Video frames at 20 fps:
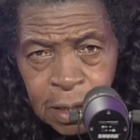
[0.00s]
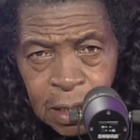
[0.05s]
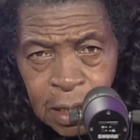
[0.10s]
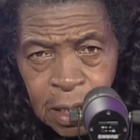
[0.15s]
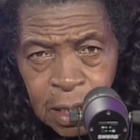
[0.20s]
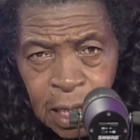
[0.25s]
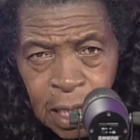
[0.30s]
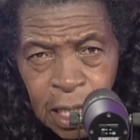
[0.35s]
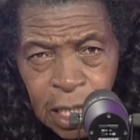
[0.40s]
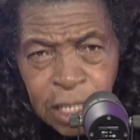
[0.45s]

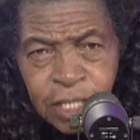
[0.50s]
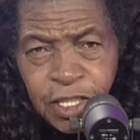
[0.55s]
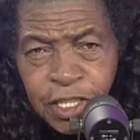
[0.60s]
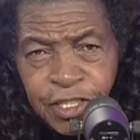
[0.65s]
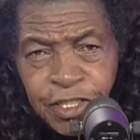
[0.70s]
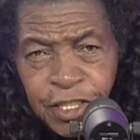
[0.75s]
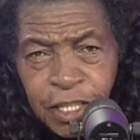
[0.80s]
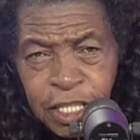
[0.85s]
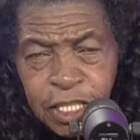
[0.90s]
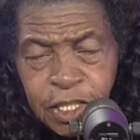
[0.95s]
His
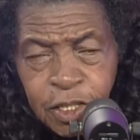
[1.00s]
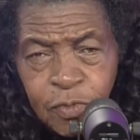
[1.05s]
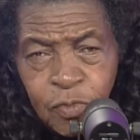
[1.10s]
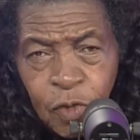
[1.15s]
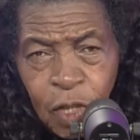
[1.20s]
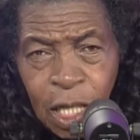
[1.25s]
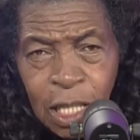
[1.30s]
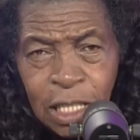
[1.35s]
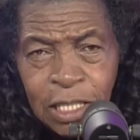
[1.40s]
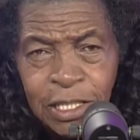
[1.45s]
decision
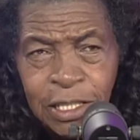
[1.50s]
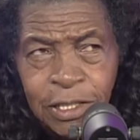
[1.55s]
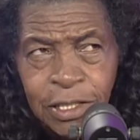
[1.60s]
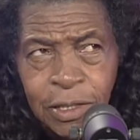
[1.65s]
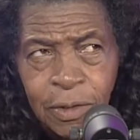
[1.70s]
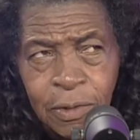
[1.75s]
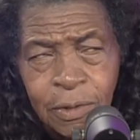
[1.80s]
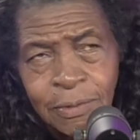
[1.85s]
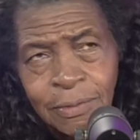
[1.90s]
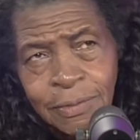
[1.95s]
was, he said,
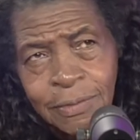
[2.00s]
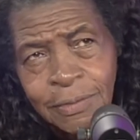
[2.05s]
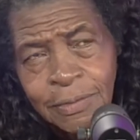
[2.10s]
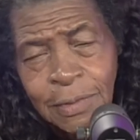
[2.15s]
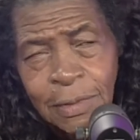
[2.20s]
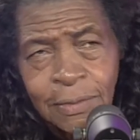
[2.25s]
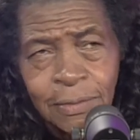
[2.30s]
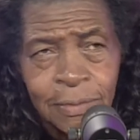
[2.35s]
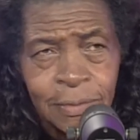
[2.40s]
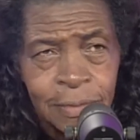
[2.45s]

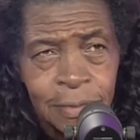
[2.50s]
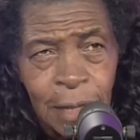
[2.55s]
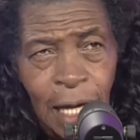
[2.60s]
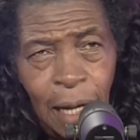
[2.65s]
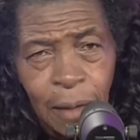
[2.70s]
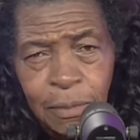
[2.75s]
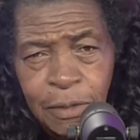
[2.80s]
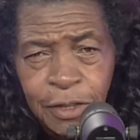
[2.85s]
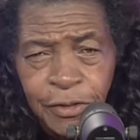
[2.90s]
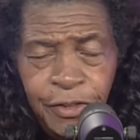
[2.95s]
mm
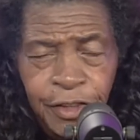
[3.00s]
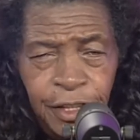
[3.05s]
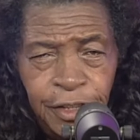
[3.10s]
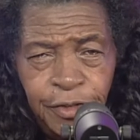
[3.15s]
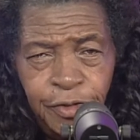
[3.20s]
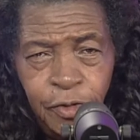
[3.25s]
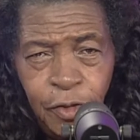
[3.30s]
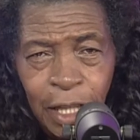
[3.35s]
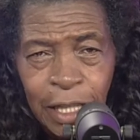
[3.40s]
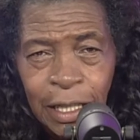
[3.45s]
I'm going to
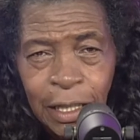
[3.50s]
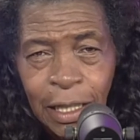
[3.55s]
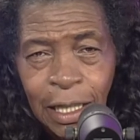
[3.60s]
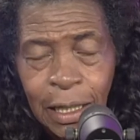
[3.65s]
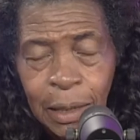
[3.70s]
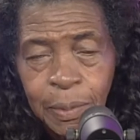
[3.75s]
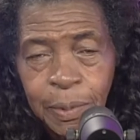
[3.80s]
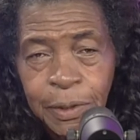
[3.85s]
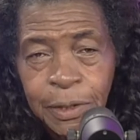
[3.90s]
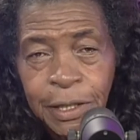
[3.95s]
just wait a
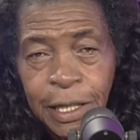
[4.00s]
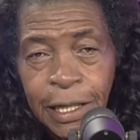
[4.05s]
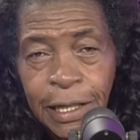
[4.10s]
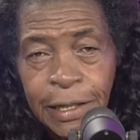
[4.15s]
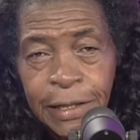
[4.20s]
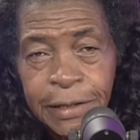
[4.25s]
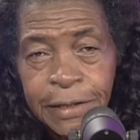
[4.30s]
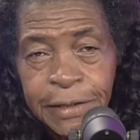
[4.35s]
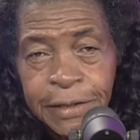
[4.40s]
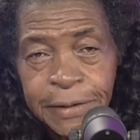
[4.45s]
couple
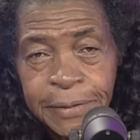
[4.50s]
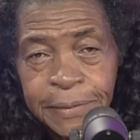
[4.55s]
days.